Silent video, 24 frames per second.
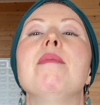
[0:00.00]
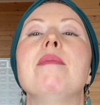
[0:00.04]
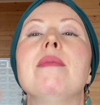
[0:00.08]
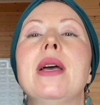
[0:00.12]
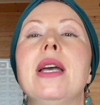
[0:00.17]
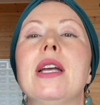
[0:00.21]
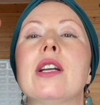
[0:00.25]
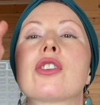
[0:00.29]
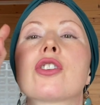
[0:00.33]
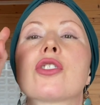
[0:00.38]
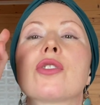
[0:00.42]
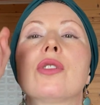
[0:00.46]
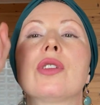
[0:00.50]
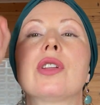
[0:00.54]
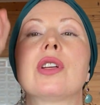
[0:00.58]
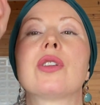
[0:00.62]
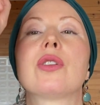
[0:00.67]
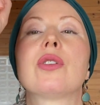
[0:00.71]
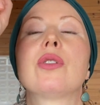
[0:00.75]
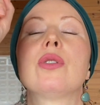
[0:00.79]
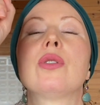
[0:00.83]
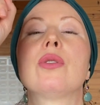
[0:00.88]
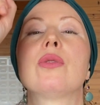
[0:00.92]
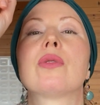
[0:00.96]
make sure
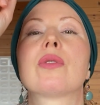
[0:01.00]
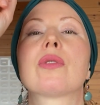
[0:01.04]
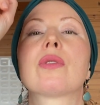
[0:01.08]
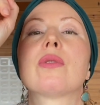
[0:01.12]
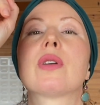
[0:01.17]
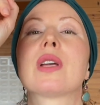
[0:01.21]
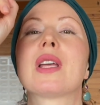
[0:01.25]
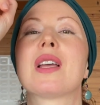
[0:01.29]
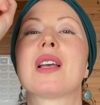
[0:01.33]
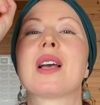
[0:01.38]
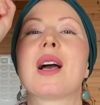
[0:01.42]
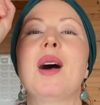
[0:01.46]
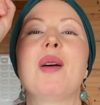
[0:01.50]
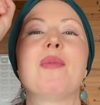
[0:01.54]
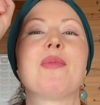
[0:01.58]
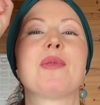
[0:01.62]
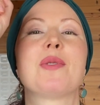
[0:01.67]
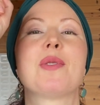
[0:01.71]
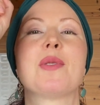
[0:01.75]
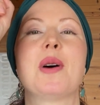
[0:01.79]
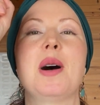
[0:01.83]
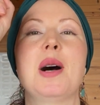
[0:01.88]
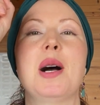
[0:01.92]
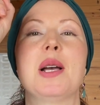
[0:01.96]
that you're not looking up
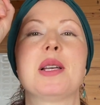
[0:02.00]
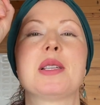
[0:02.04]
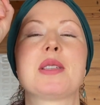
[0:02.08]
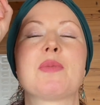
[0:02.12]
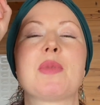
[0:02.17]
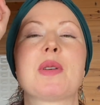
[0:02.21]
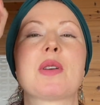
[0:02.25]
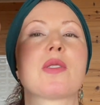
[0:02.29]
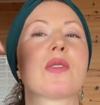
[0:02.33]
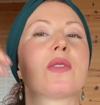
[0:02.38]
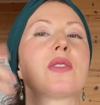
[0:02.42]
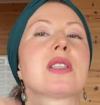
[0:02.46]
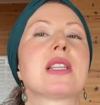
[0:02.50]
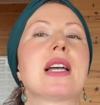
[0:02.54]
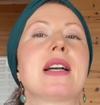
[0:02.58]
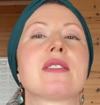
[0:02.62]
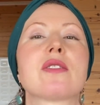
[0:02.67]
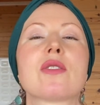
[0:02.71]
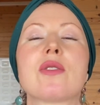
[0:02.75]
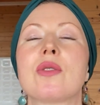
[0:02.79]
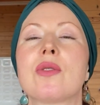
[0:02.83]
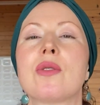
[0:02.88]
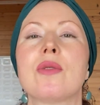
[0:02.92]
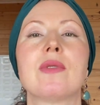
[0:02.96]
with your eyes, because
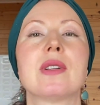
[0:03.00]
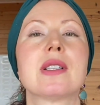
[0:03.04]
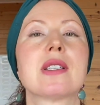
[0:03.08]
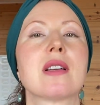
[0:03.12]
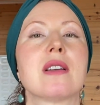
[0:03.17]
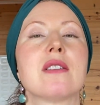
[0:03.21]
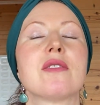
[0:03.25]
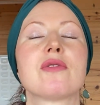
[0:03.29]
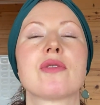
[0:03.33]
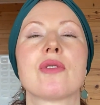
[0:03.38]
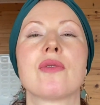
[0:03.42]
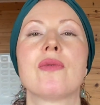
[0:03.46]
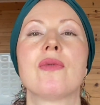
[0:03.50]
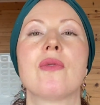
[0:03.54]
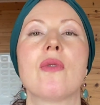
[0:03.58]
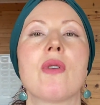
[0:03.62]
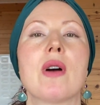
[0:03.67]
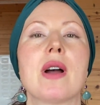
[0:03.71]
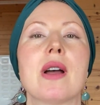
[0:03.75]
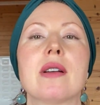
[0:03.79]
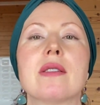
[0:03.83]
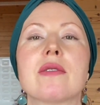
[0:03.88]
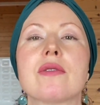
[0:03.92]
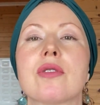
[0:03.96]
that's going to overtense your
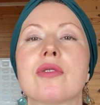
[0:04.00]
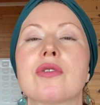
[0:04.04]
forehead.